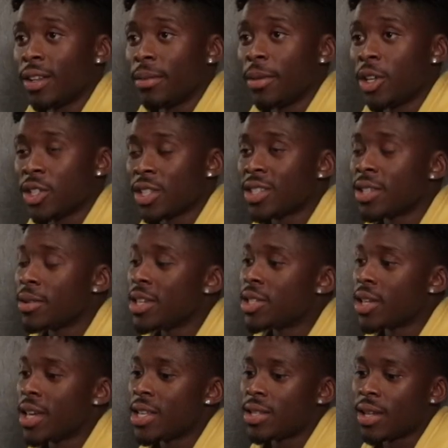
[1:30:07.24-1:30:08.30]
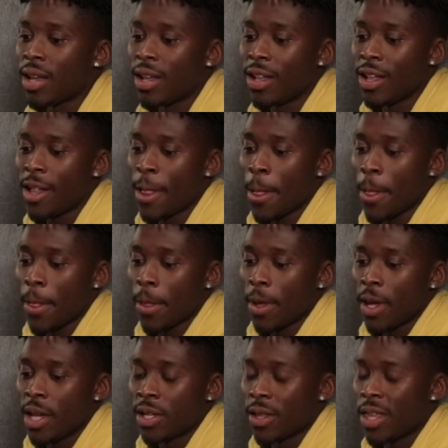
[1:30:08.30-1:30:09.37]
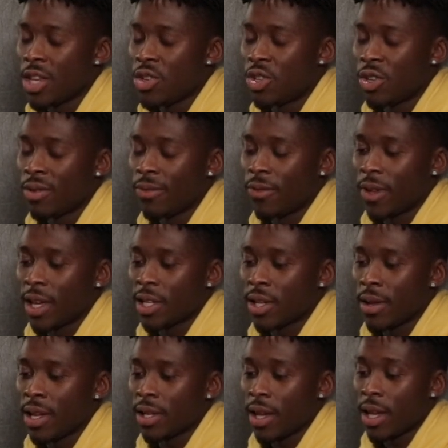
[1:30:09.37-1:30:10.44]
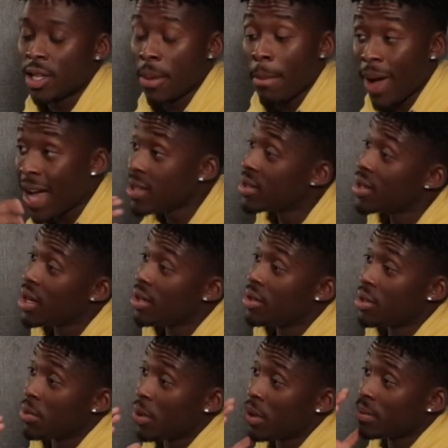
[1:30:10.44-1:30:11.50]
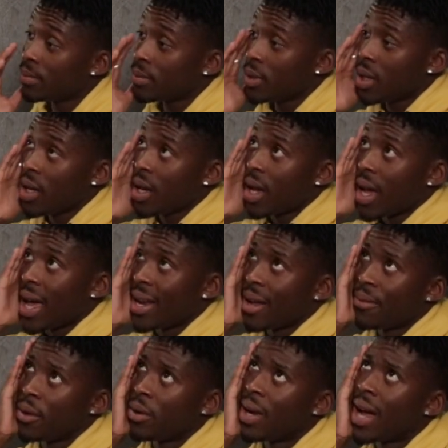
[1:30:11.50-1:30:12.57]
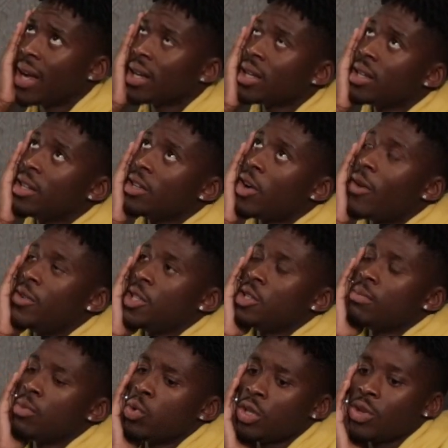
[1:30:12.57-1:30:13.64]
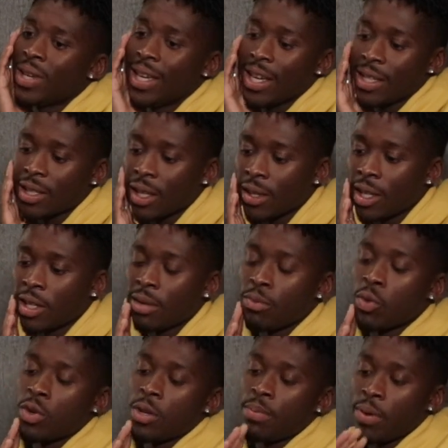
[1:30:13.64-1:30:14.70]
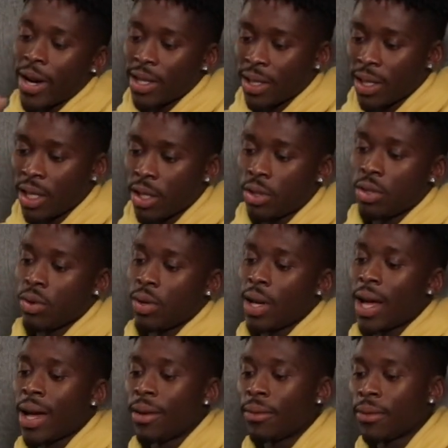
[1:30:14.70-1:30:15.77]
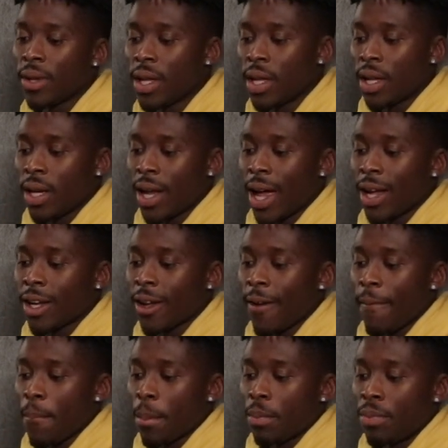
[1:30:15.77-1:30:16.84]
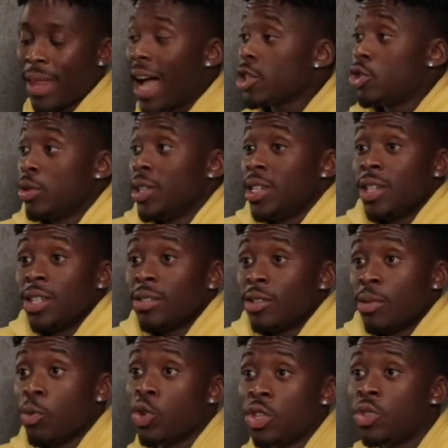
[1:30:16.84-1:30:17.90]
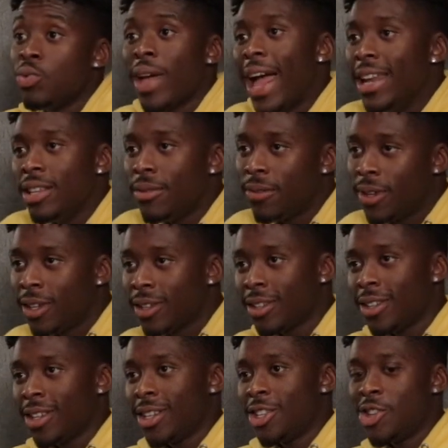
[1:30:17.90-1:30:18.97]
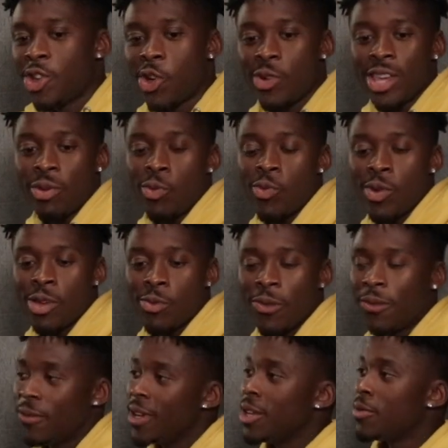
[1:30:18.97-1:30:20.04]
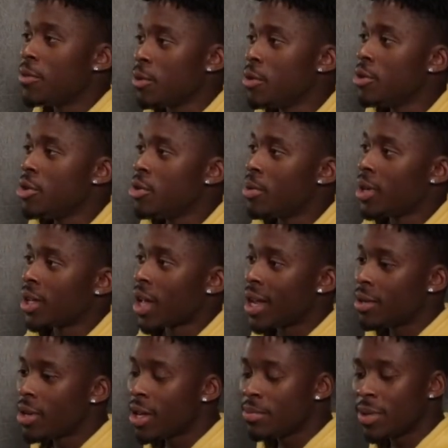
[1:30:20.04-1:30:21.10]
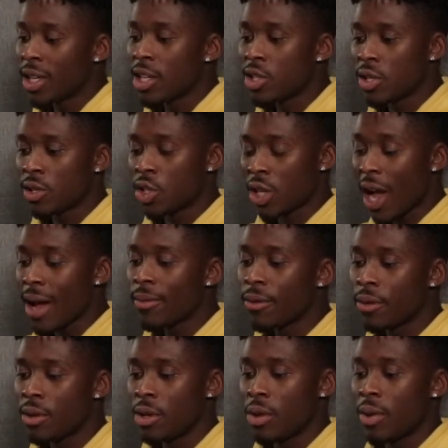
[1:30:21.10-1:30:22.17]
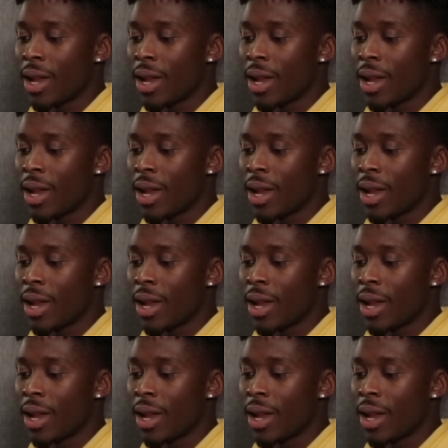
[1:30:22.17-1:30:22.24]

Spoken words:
Because it's a thing you shouldn't forget. It's a mindset as well. And I feel like, obviously, the more you hear something and the more you pray something into your life, like naturally, the more you do anything, it will feed through you and begin to shine through you.